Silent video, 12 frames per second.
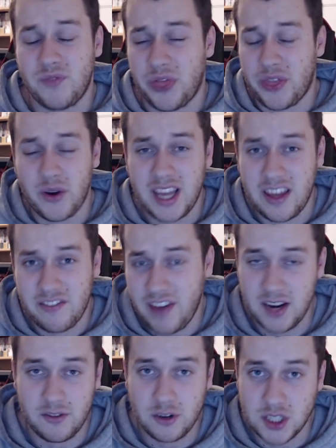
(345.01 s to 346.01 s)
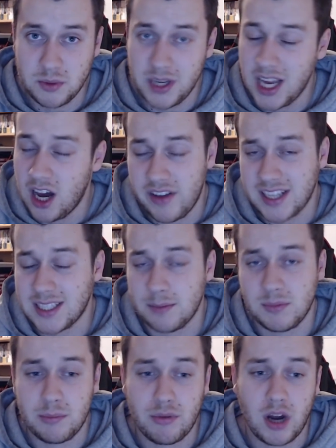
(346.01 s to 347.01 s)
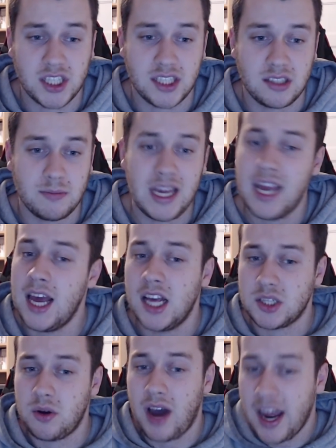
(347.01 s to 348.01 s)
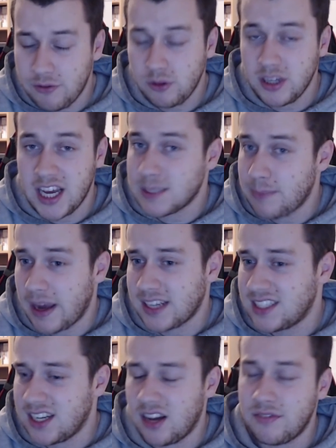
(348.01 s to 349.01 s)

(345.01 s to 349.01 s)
30th anniversary of SMT project to me, so I fully expect it.